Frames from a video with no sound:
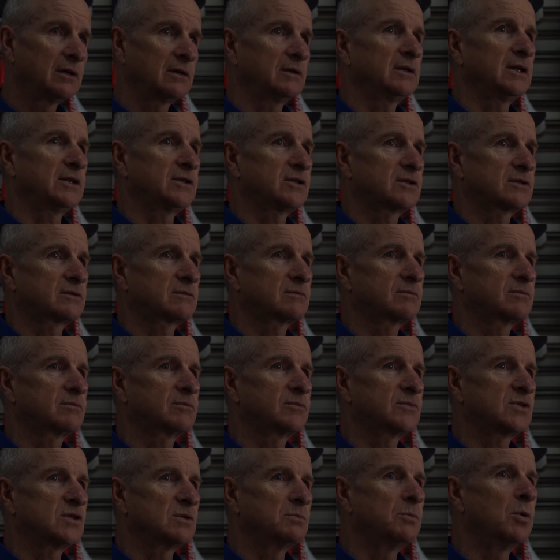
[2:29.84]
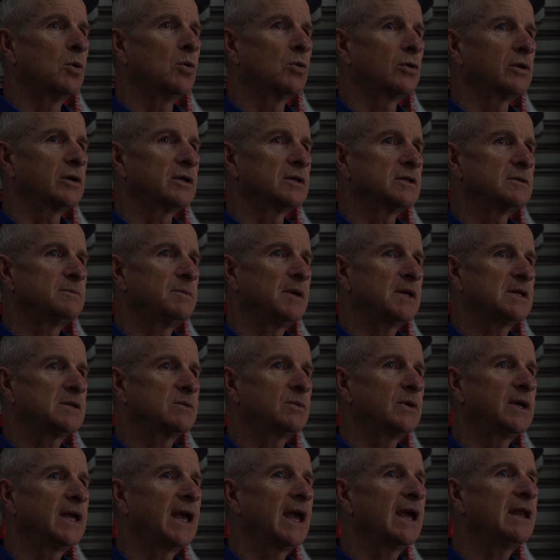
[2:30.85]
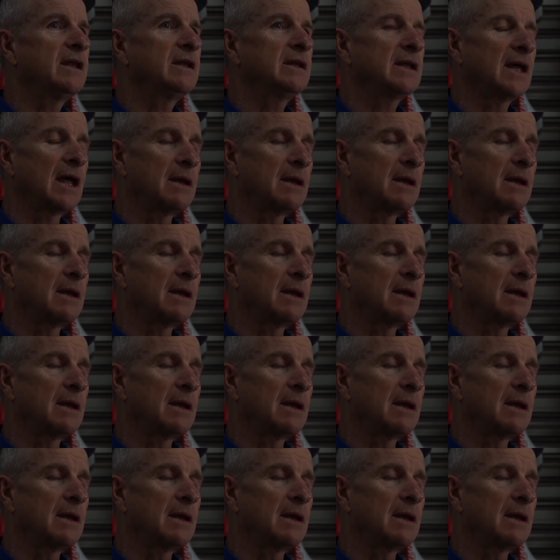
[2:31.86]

let's support it as best we can